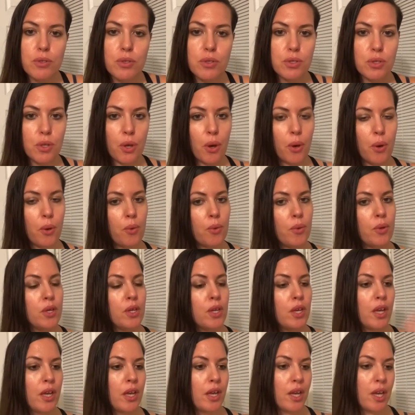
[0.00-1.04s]
So
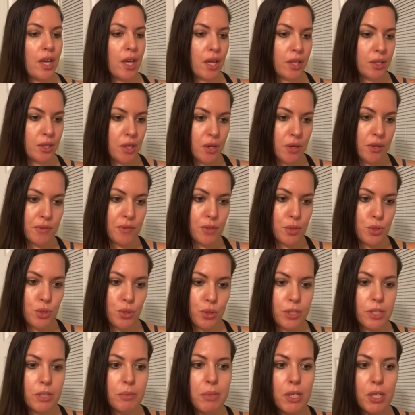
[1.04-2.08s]
hello, if you're
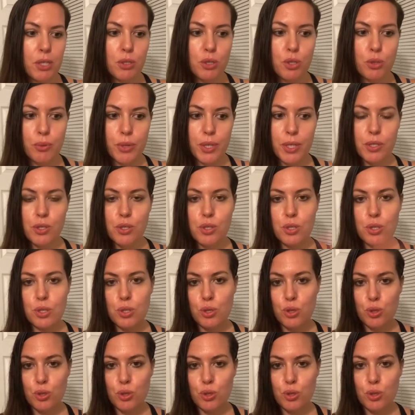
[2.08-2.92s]
joining me on Twitch,